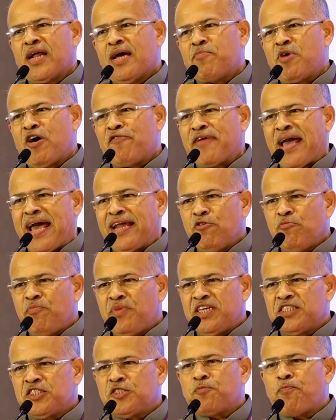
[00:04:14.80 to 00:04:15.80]
The program
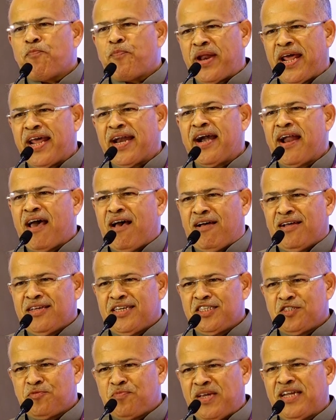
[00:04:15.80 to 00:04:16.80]
of alumni
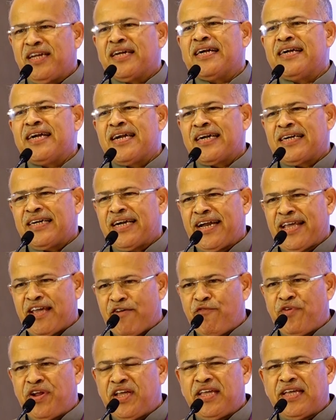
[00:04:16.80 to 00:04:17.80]
Prerana is being
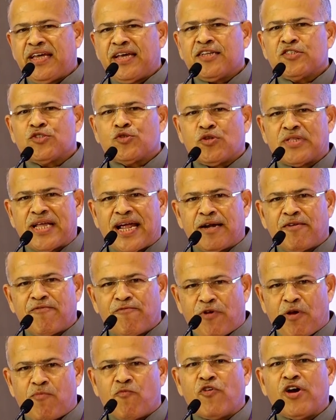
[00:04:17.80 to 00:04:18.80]
conducted every year
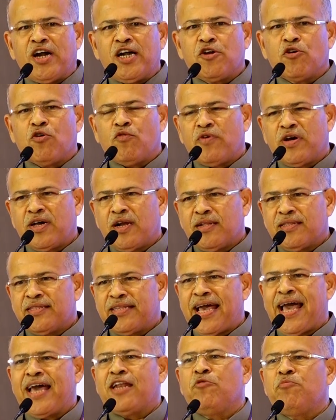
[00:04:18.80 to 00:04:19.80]
so that from world
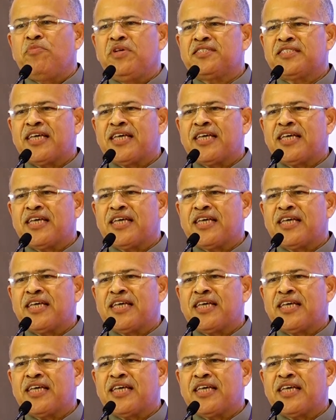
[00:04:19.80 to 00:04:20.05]
over